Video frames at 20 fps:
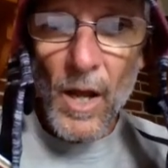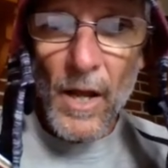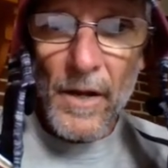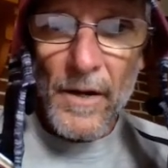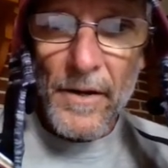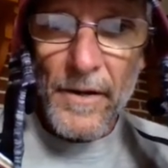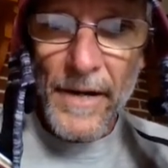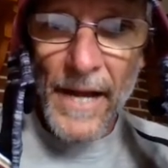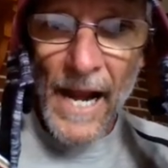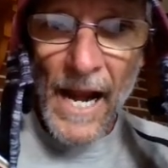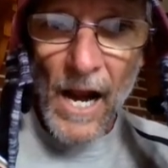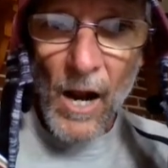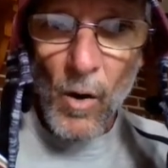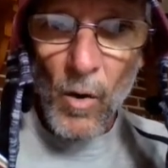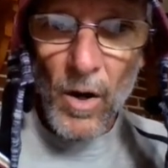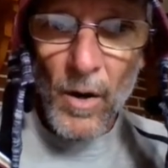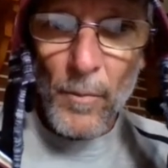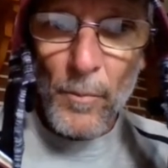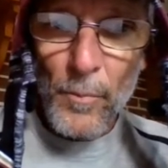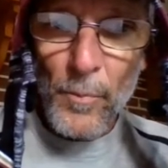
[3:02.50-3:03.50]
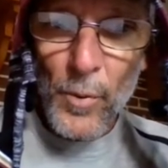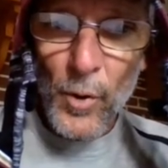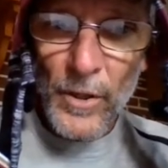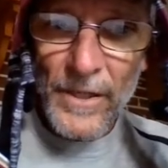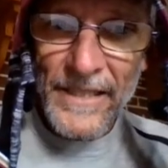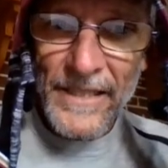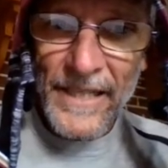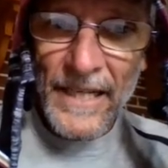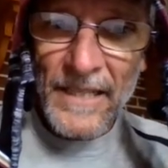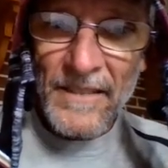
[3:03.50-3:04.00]
now,
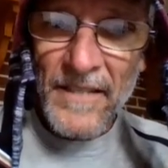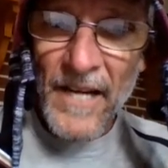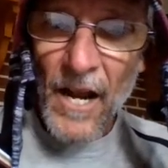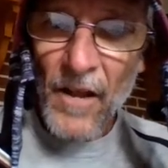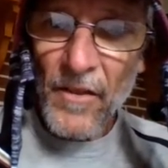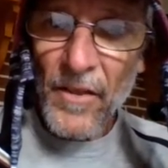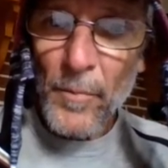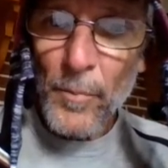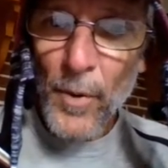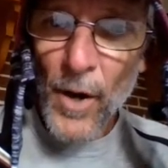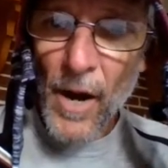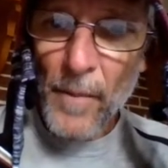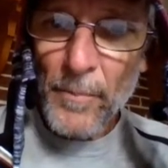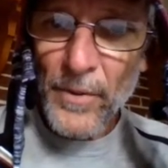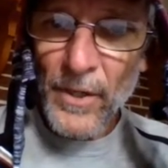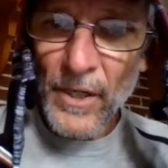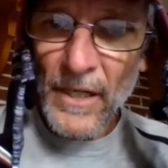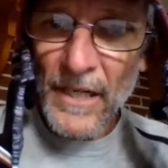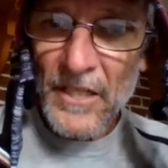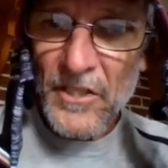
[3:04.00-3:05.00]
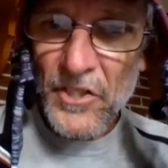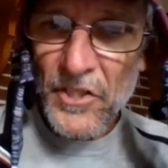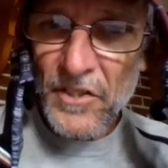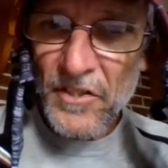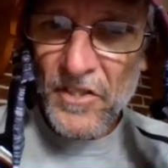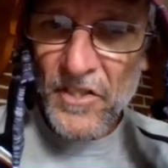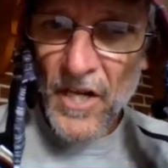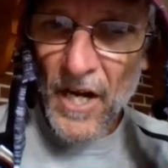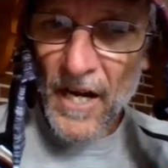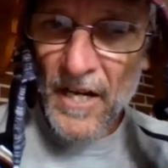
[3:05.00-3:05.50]
predict how the population
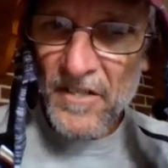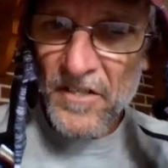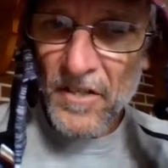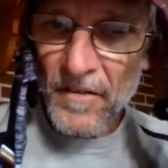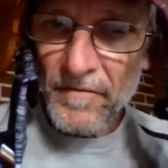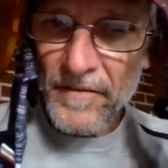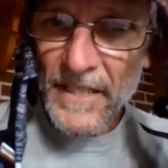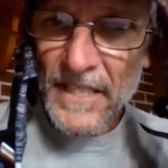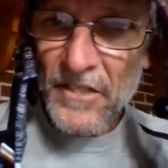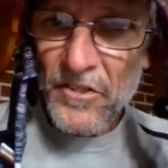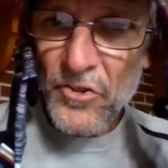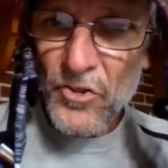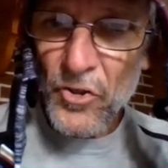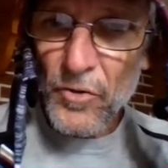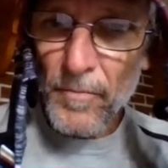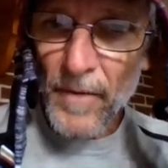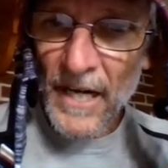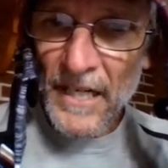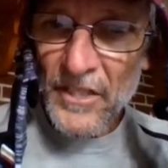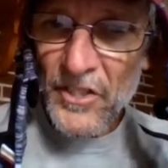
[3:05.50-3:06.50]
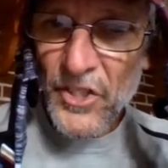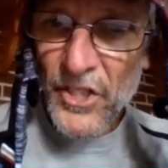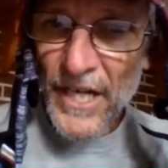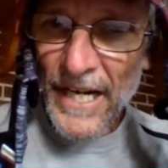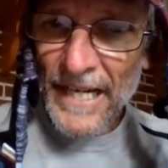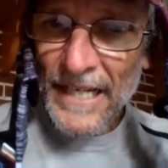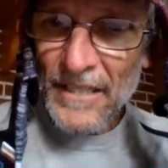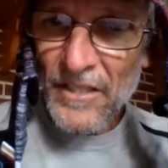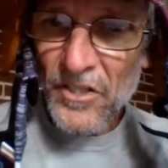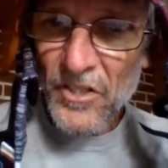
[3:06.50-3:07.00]
size of these two might
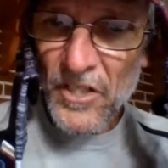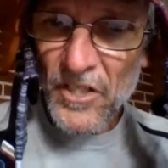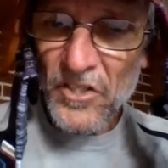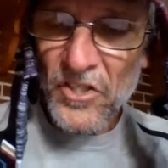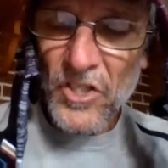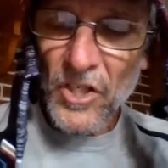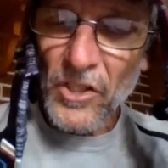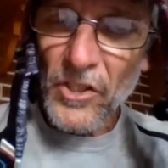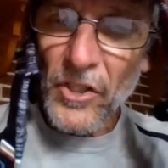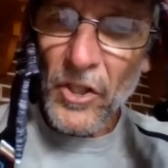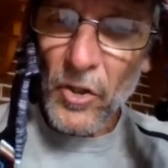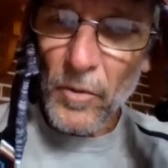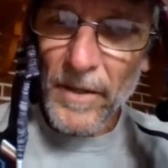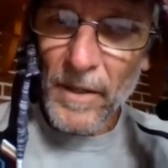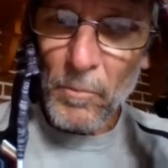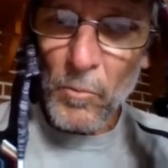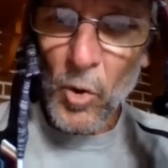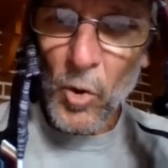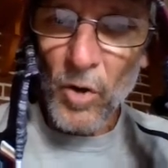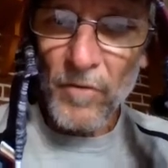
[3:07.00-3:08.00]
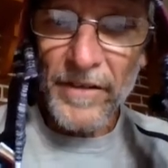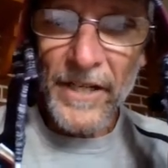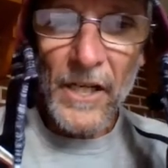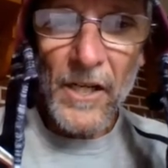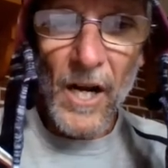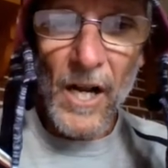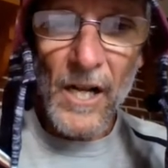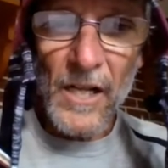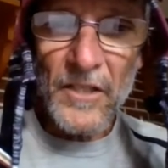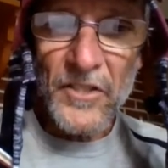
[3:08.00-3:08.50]
change. This is a little bit more of an
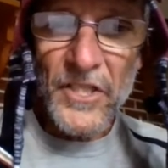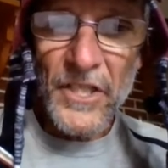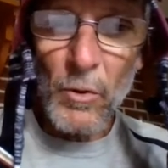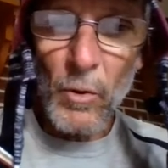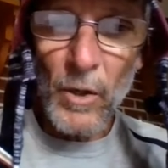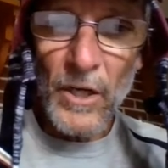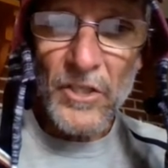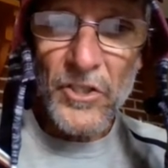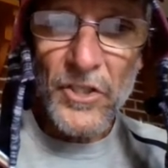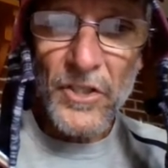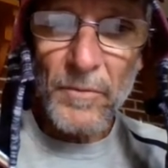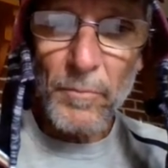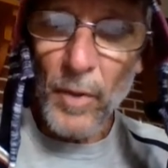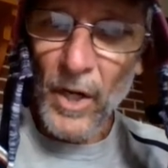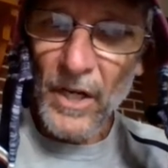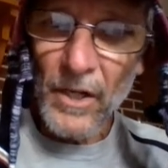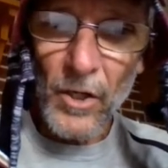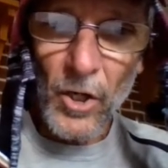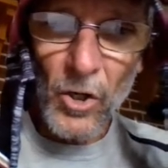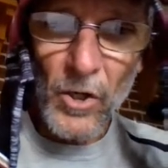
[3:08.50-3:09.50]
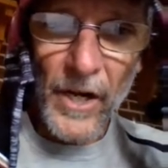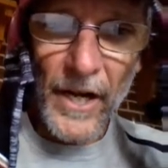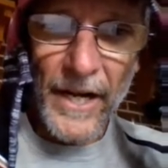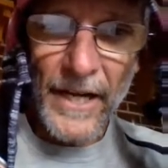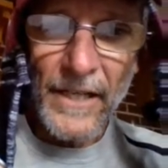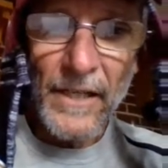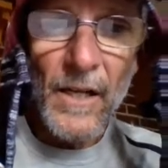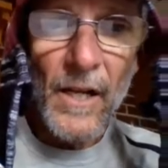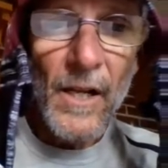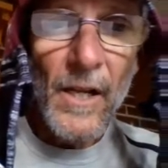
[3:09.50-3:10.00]
ecology question, but okay.
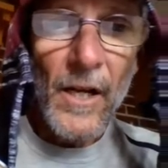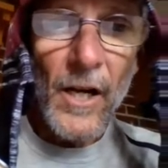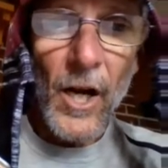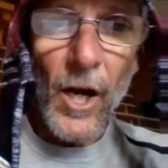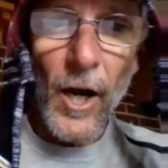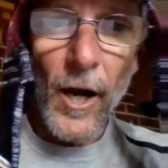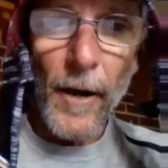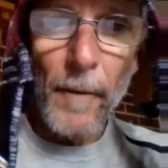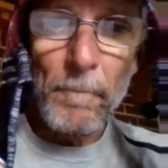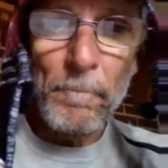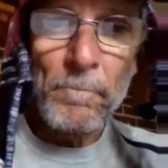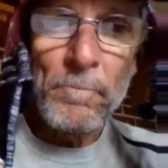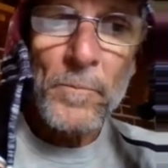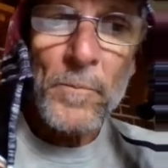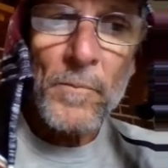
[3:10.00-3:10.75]
Um,